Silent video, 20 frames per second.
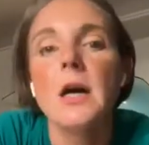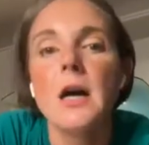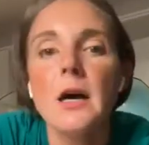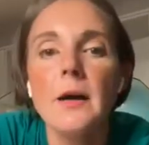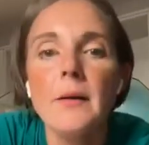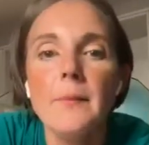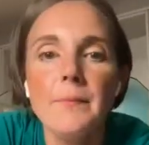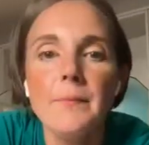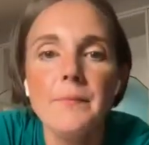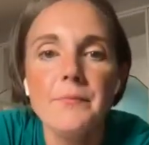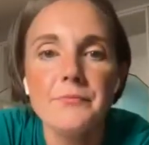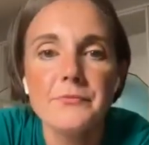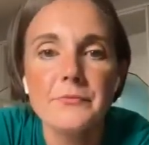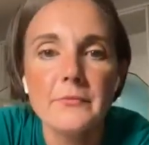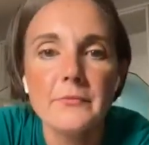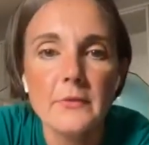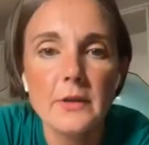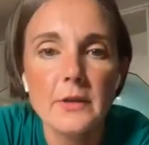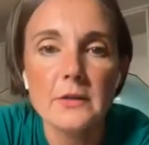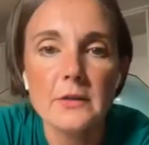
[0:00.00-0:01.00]

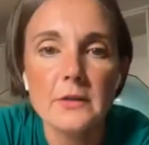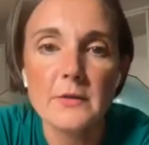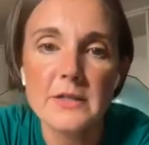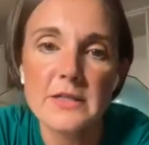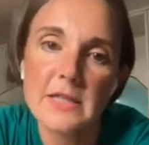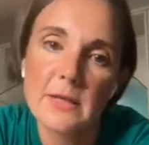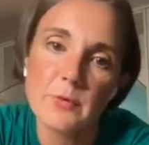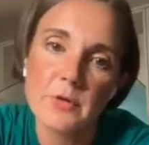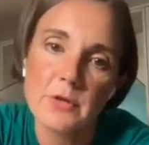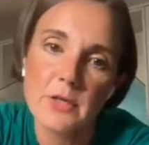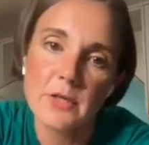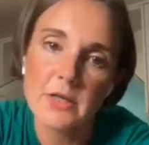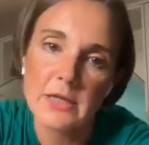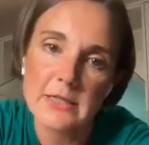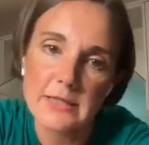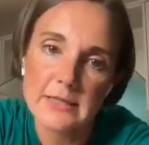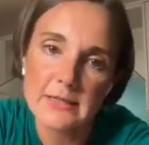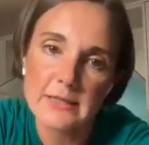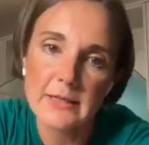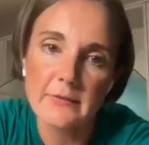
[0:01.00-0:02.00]
because they wouldn't
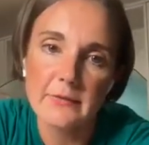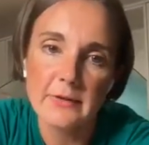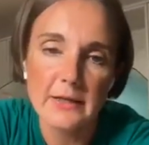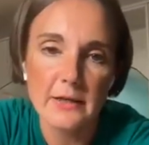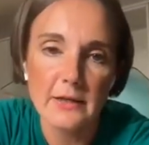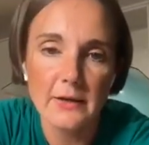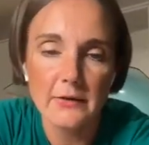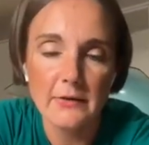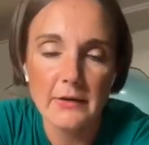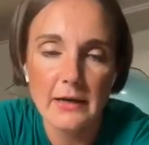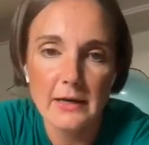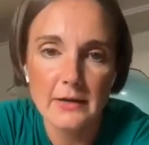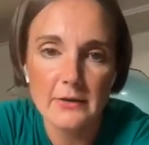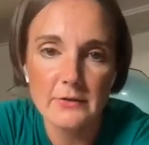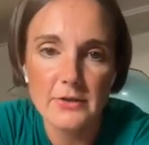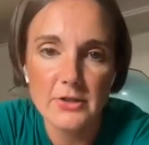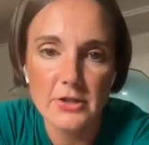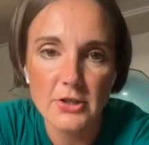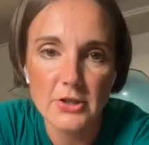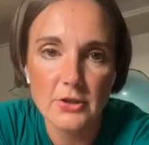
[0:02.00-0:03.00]
necessarily know
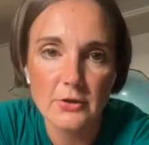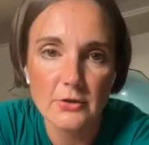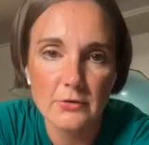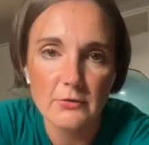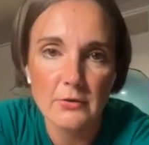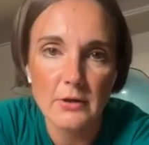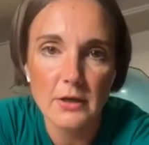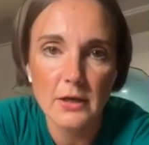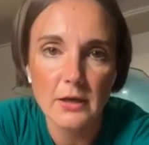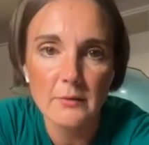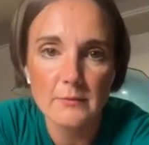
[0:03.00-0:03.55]
how to